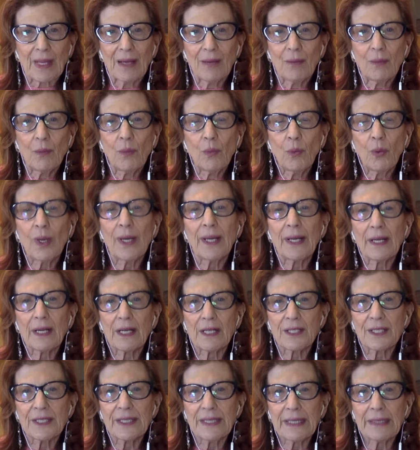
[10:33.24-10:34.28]
what our
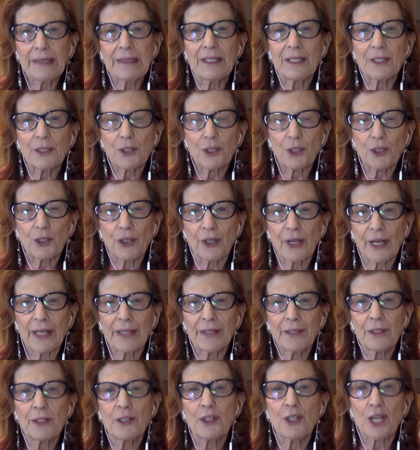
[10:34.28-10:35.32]
signature
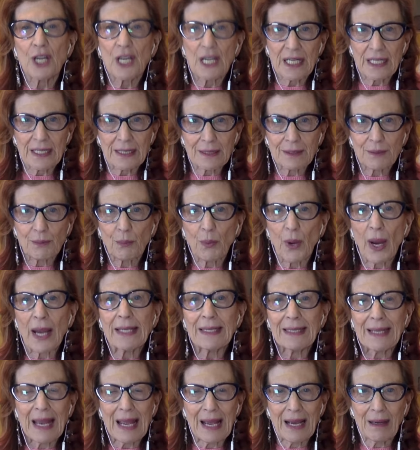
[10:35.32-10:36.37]
energy is
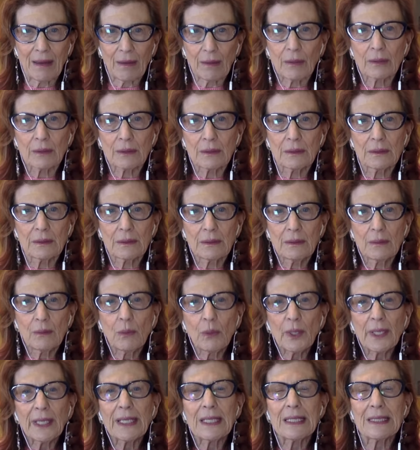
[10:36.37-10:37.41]
right now.
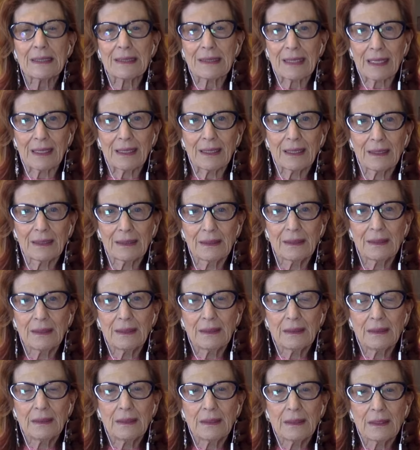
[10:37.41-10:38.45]
What is it?
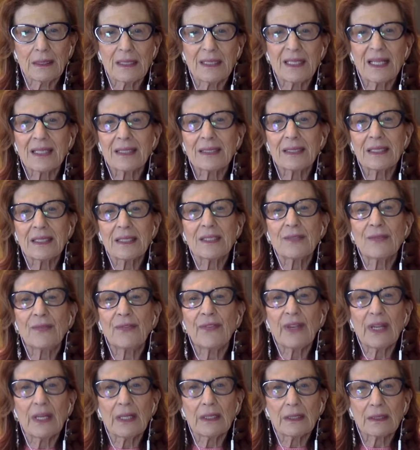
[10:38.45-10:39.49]
Does this
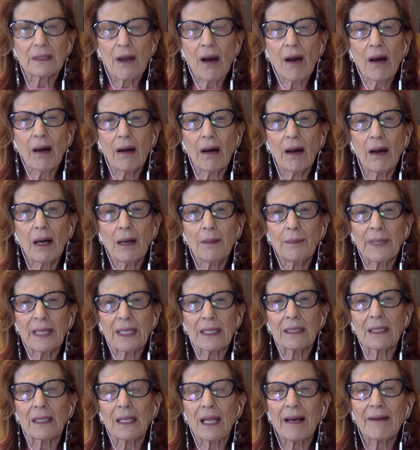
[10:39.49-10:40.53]
feel calm
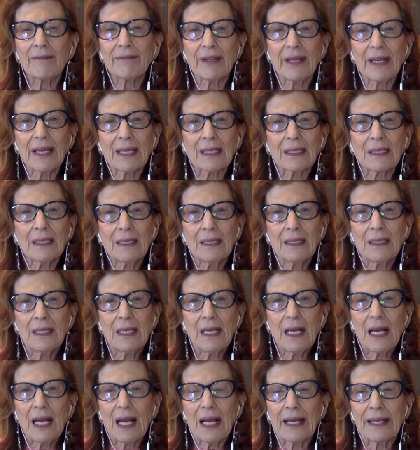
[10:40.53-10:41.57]
and loving
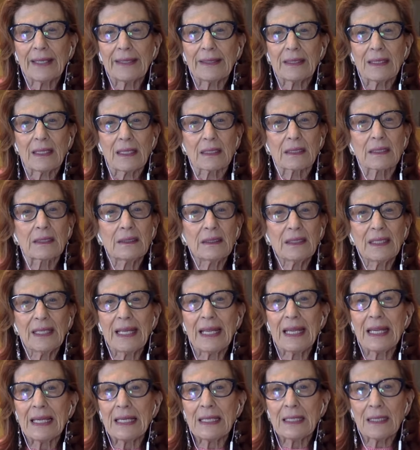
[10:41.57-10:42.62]
and
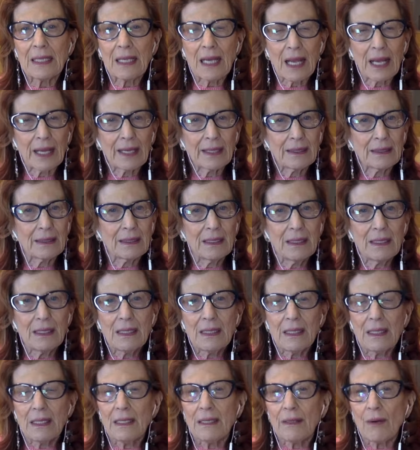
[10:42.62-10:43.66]
clean and
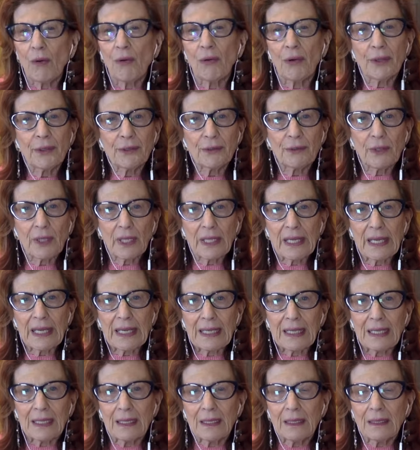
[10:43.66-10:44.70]

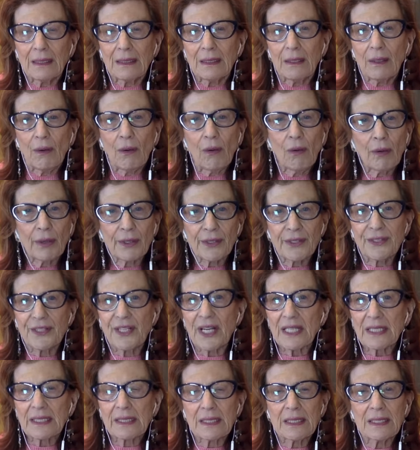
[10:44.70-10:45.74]
orderly? Or
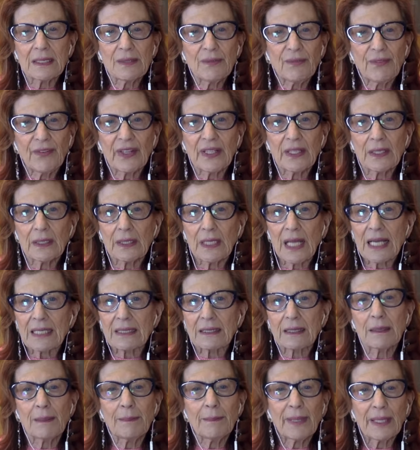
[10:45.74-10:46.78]
does this feel like
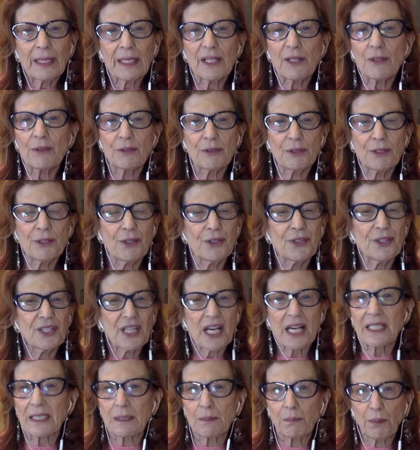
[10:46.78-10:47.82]
somebody who's
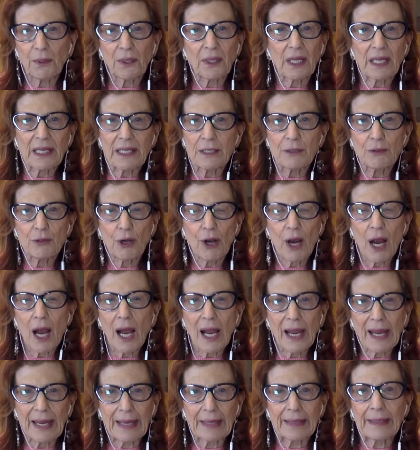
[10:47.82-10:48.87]
desperately
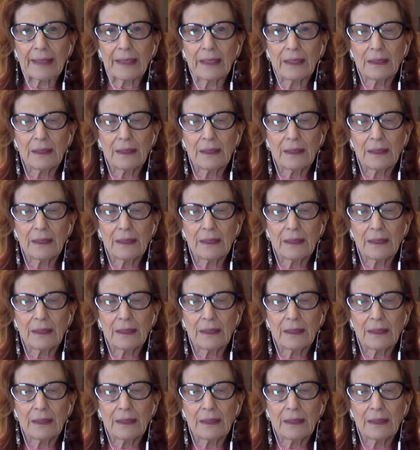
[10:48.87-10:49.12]
trying